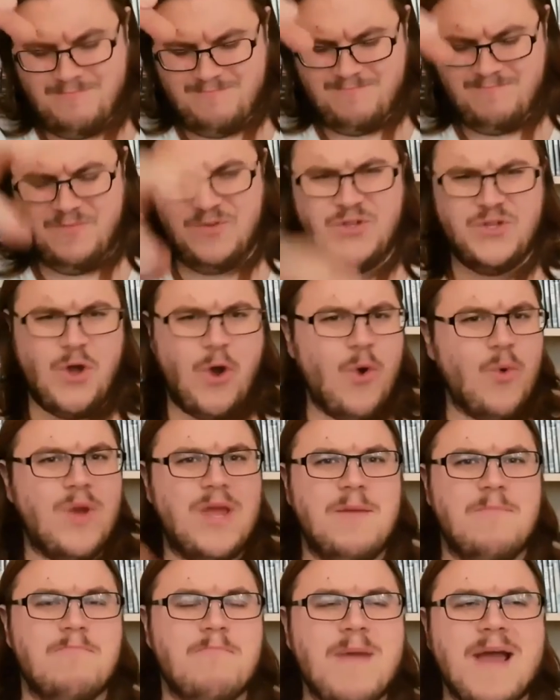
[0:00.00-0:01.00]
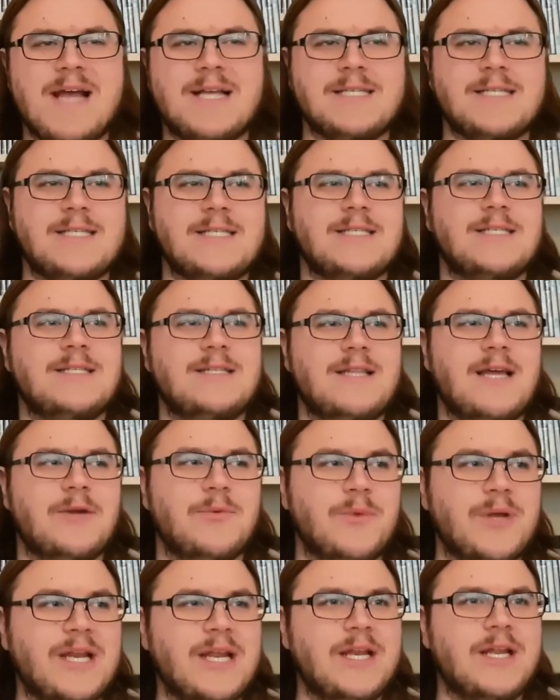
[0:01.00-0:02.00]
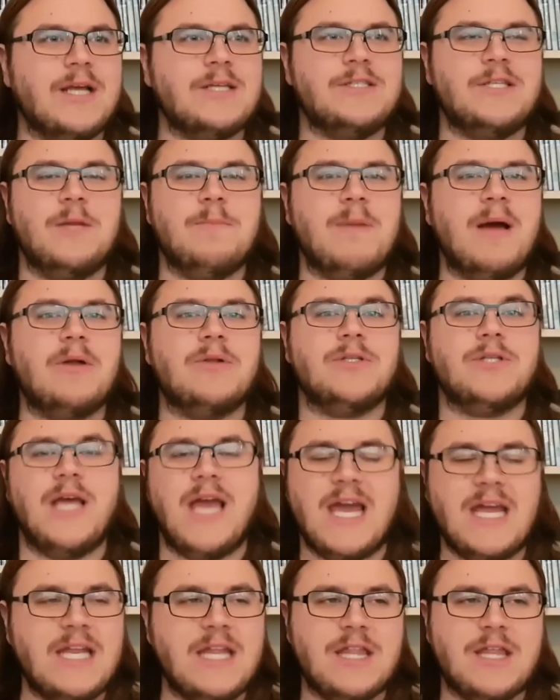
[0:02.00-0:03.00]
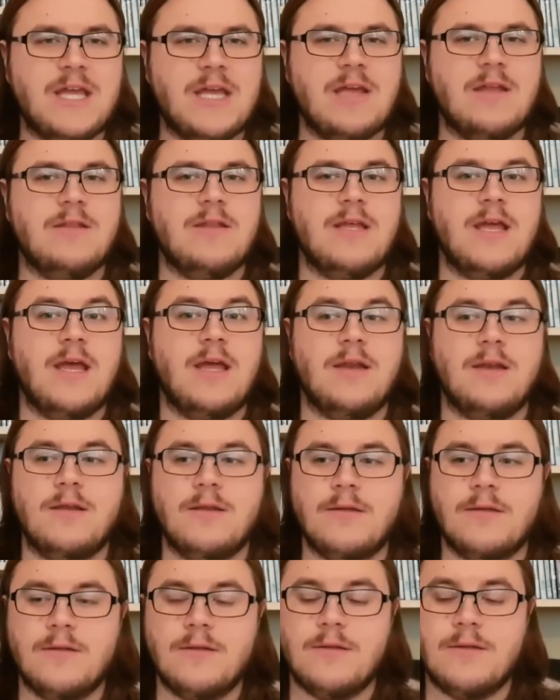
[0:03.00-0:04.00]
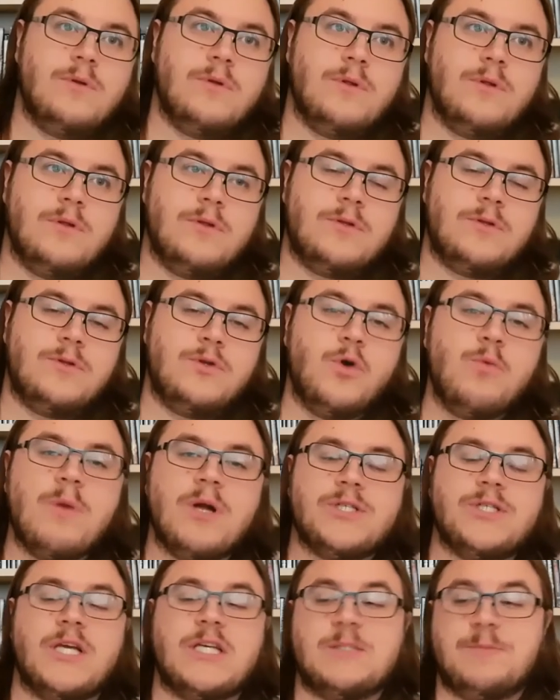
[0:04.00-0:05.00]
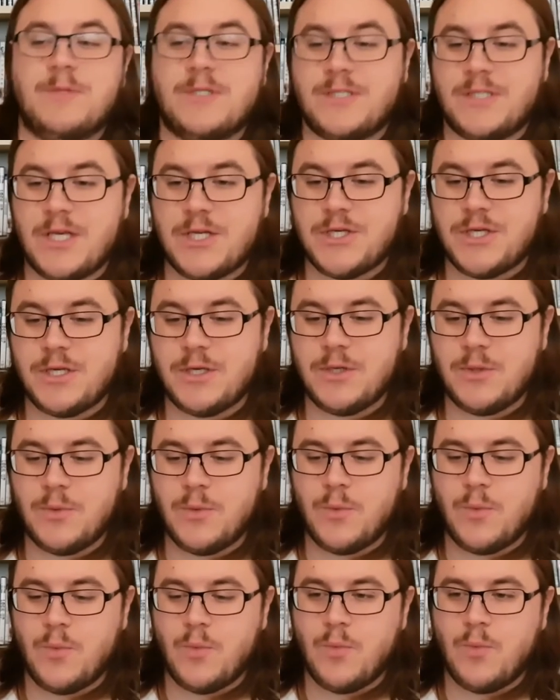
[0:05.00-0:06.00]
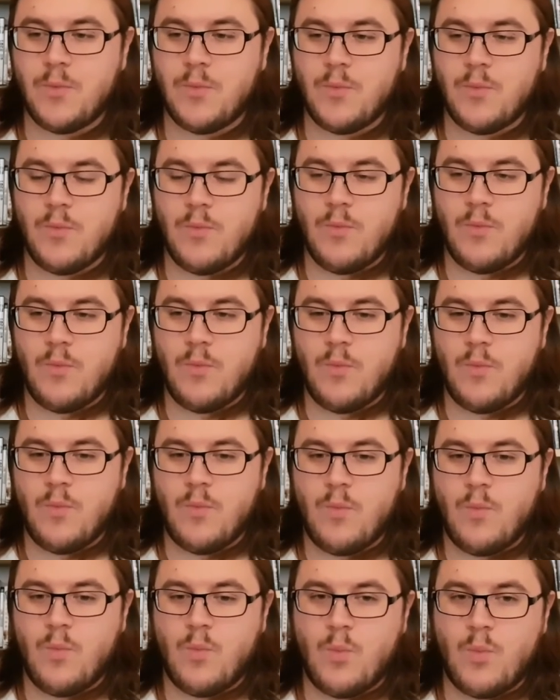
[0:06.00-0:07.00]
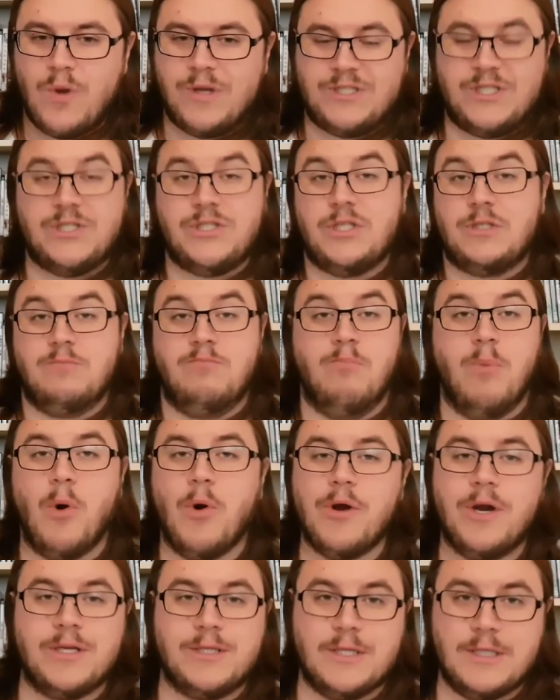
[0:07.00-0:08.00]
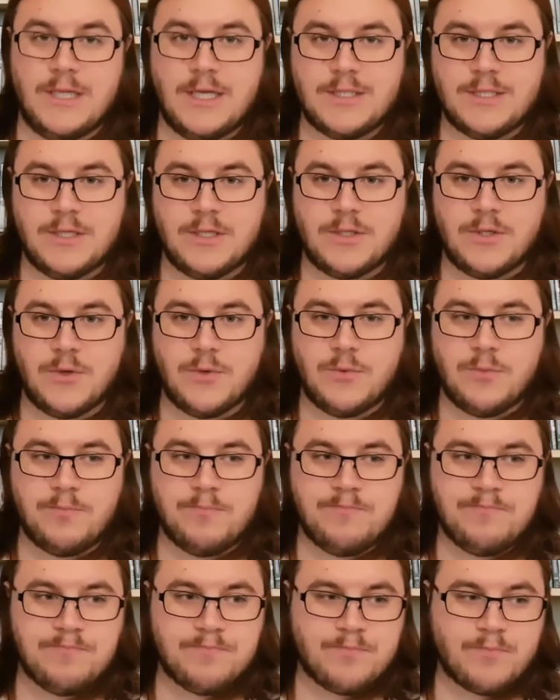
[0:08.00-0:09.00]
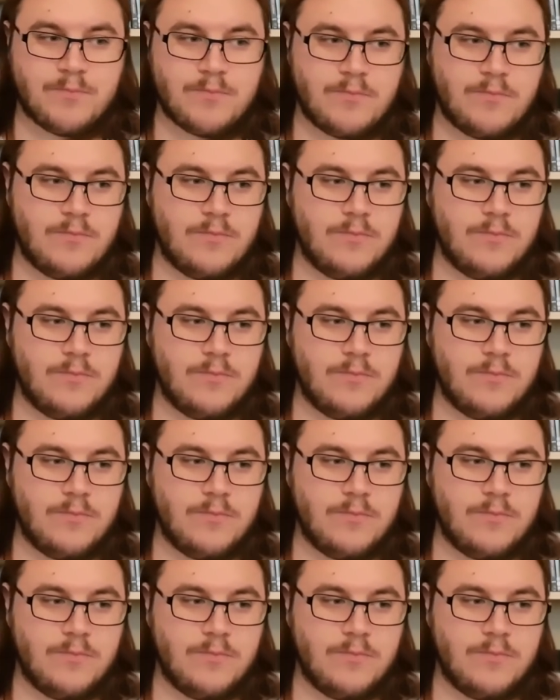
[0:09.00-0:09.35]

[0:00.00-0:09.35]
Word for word: like, doughy mess that really doesn't amount to anything in the end. Too much exposition, which is just boring to listen to